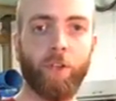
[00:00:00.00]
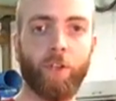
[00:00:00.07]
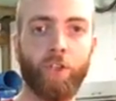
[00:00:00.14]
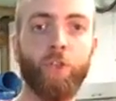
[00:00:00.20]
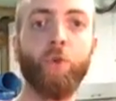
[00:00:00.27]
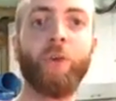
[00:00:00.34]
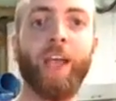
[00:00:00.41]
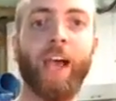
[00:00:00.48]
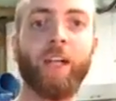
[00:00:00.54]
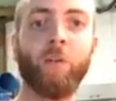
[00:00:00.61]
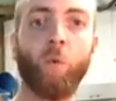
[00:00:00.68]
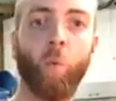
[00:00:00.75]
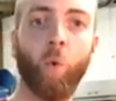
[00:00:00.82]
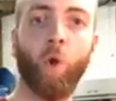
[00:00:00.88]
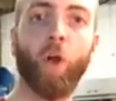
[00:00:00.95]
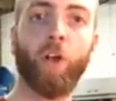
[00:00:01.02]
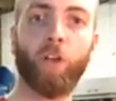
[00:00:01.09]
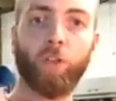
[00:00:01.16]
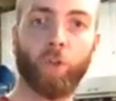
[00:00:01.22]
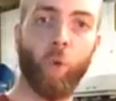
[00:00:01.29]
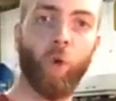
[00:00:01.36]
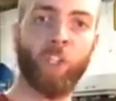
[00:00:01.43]
you can
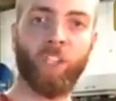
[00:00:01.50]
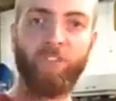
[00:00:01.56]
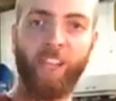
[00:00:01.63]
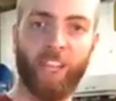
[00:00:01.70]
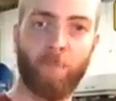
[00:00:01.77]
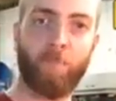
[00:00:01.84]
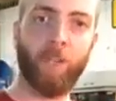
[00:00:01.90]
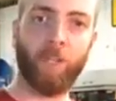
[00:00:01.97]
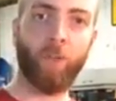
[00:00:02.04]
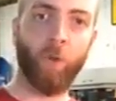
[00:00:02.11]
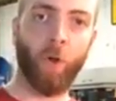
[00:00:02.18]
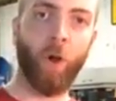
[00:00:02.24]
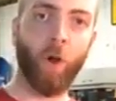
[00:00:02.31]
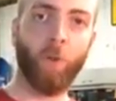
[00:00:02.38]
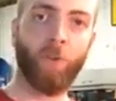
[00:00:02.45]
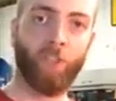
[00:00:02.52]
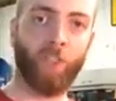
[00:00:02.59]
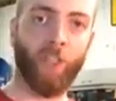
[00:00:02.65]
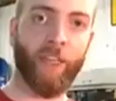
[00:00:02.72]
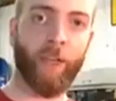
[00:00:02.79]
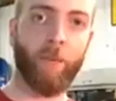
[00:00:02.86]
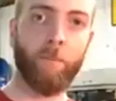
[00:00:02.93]
work toward developing your own
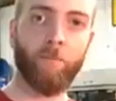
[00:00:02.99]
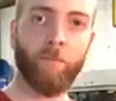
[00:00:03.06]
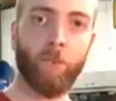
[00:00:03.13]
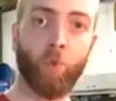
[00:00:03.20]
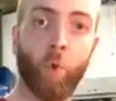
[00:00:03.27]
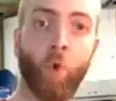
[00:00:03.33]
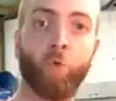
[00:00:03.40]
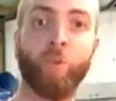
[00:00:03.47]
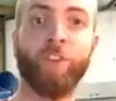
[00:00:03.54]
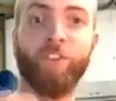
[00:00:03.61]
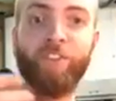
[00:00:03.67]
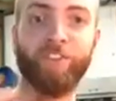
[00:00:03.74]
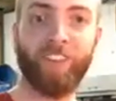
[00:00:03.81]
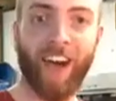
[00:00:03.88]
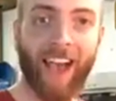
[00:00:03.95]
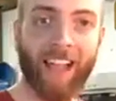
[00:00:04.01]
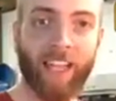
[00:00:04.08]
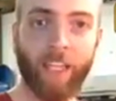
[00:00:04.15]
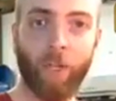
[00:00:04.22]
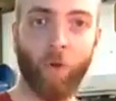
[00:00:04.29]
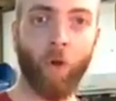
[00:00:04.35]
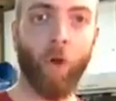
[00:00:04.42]
thing, toward
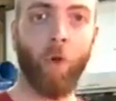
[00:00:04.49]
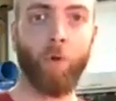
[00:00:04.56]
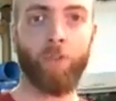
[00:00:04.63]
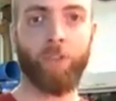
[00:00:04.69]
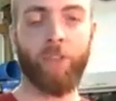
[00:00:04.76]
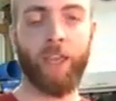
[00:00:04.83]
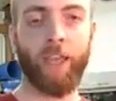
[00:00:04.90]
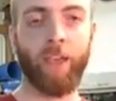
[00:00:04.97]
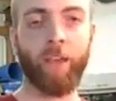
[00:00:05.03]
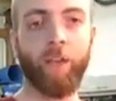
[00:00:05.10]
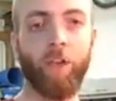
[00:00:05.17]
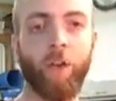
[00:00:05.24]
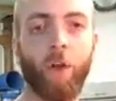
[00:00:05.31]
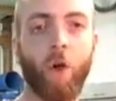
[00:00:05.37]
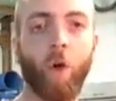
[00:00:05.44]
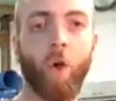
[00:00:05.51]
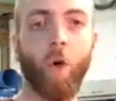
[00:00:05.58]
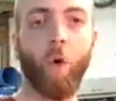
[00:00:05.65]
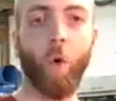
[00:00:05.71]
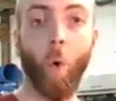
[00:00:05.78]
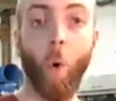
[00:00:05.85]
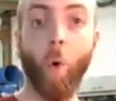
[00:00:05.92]
refining your own thing,
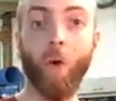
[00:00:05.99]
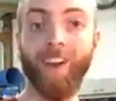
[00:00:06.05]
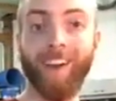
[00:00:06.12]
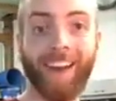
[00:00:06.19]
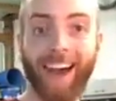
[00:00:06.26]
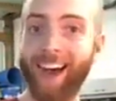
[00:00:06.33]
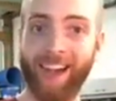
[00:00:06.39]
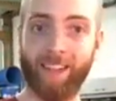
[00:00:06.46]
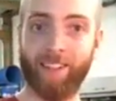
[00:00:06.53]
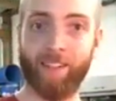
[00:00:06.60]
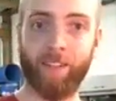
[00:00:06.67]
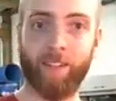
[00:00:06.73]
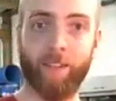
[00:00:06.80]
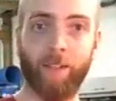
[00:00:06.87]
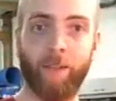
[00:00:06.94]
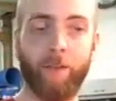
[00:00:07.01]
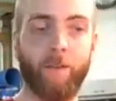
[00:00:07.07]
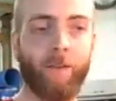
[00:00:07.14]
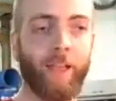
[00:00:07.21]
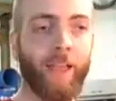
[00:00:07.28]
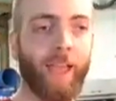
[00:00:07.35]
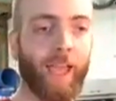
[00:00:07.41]
or not.
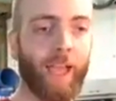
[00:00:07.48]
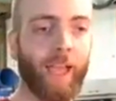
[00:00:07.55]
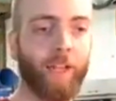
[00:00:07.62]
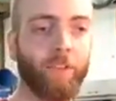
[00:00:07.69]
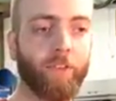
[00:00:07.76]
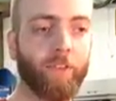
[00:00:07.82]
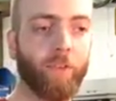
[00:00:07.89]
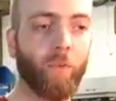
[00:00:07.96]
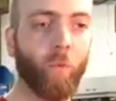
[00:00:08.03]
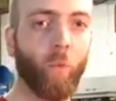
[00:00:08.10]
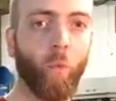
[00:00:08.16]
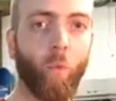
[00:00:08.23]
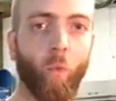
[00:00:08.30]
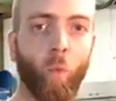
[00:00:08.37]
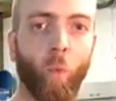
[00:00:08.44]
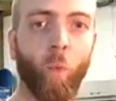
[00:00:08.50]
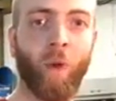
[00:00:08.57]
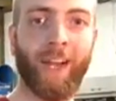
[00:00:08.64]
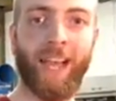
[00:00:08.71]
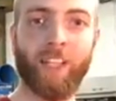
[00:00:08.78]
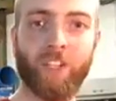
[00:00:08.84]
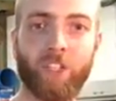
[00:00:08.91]
And when
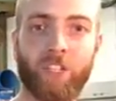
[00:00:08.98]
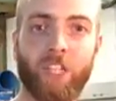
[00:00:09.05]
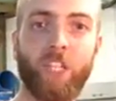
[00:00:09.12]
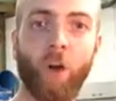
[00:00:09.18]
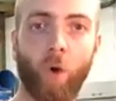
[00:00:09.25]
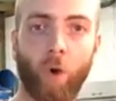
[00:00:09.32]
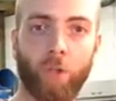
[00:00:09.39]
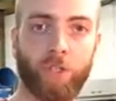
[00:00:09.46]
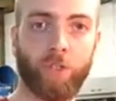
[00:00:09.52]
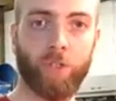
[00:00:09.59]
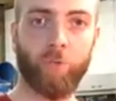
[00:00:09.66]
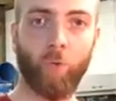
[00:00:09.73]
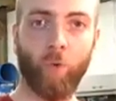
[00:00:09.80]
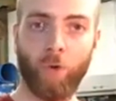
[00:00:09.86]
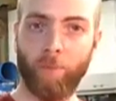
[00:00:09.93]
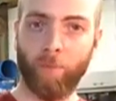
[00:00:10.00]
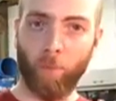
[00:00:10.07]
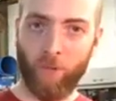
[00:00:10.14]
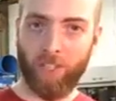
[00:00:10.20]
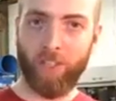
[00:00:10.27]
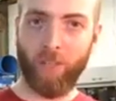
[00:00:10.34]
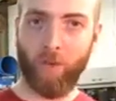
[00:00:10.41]
I see holsters,
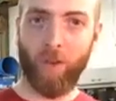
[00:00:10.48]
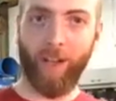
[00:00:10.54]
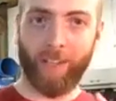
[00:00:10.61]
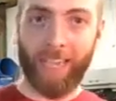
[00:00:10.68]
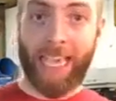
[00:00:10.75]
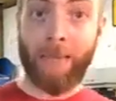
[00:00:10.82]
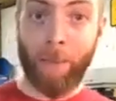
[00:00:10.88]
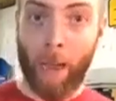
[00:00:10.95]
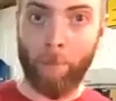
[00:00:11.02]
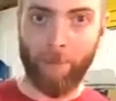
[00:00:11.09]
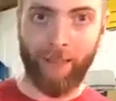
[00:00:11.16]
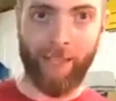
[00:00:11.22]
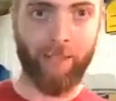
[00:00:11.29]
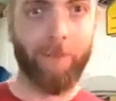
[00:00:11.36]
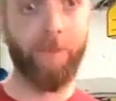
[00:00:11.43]
a game I play